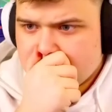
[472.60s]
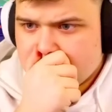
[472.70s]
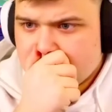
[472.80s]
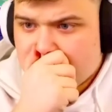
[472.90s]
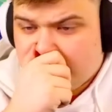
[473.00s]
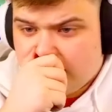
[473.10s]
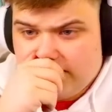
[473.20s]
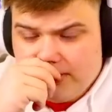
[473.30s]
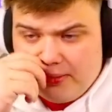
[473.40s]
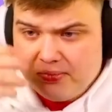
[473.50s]
That's good. Come
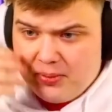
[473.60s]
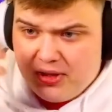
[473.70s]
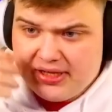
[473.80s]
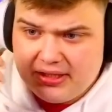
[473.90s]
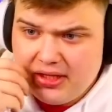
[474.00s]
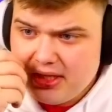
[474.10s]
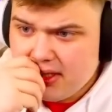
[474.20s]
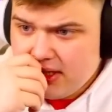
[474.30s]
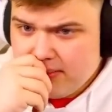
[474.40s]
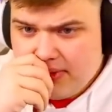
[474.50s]
on, keep connecting.
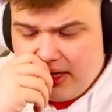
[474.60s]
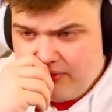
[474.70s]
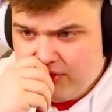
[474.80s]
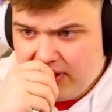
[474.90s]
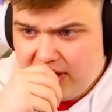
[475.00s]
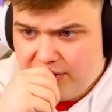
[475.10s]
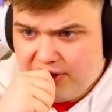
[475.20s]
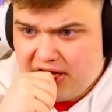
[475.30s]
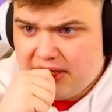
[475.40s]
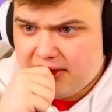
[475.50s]
Man, if we can get a
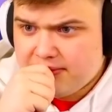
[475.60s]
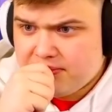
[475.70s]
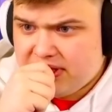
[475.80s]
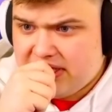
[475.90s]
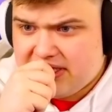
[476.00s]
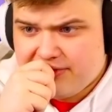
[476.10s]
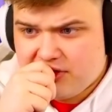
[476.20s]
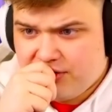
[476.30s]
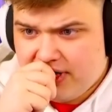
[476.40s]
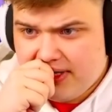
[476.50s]
re, please give us a
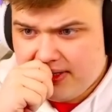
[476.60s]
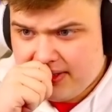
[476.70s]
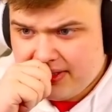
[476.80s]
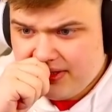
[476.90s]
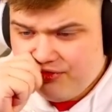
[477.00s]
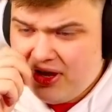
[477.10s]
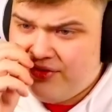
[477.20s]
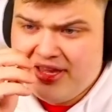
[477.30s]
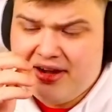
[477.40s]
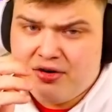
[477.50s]
re. If we ever
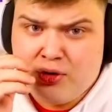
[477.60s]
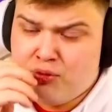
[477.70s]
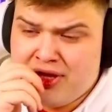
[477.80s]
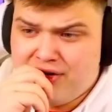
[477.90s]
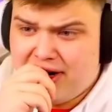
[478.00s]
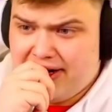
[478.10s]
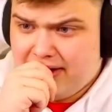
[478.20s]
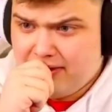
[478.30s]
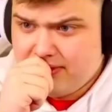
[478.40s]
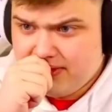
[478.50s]
needed a re, we need it right now.
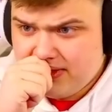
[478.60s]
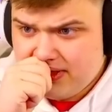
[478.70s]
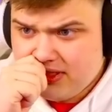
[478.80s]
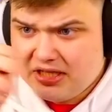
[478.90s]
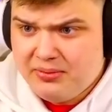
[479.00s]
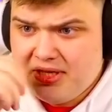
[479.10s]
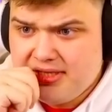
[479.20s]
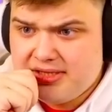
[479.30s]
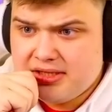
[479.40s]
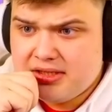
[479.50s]
Jelly beans.
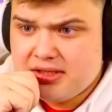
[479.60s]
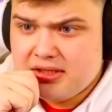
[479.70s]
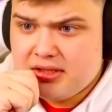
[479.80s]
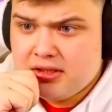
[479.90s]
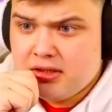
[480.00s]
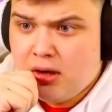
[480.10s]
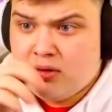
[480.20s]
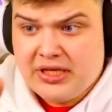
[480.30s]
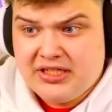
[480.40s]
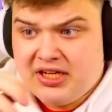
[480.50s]
Oh, it's
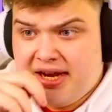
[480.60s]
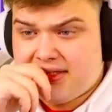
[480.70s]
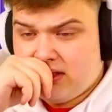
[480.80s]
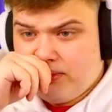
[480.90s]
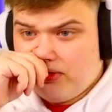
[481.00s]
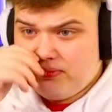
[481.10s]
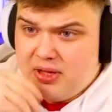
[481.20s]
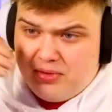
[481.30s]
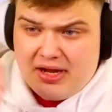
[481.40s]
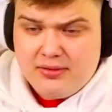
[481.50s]
actually connected. Come on. Keep
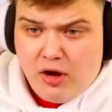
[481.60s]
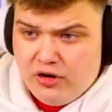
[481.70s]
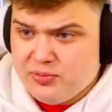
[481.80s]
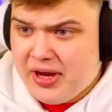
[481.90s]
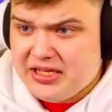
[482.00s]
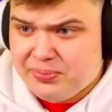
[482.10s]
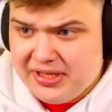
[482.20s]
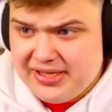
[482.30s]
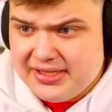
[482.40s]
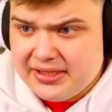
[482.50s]
connecting. Orange bears,
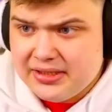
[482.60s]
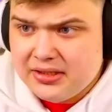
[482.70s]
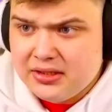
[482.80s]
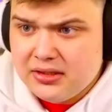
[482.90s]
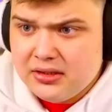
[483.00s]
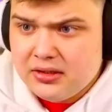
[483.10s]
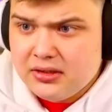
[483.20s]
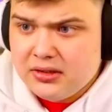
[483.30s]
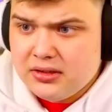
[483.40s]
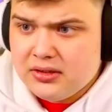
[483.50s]
please.
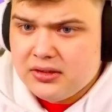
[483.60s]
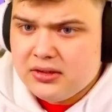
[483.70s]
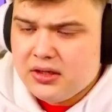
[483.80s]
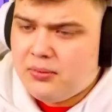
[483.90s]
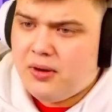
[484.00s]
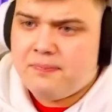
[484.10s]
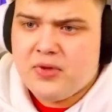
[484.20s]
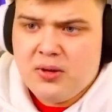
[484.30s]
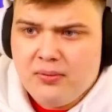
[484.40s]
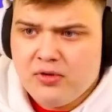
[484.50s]
Come on.
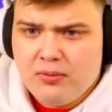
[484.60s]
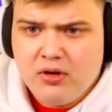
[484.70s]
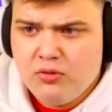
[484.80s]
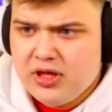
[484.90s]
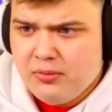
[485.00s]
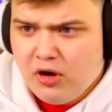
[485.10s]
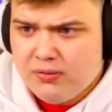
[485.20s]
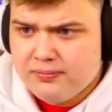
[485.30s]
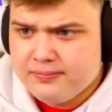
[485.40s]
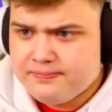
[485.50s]
Come on. on. We need more.
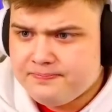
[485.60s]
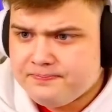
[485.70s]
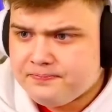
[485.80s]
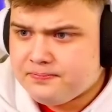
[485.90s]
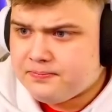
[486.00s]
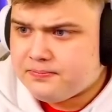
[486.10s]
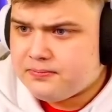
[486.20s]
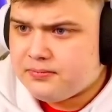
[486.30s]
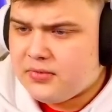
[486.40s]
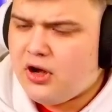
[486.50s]

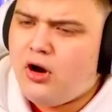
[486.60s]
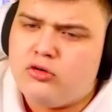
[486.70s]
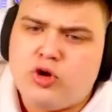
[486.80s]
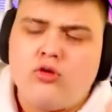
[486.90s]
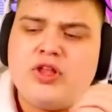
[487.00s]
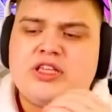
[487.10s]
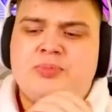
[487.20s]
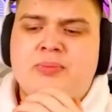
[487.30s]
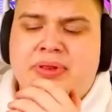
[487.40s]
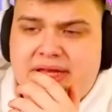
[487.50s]
Oh, don't dead spin,
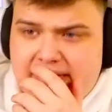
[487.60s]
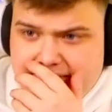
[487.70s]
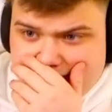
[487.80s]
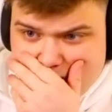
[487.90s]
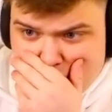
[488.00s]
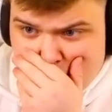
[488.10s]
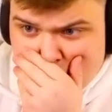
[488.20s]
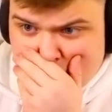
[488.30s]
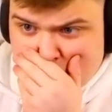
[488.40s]
please. Sugar Rush.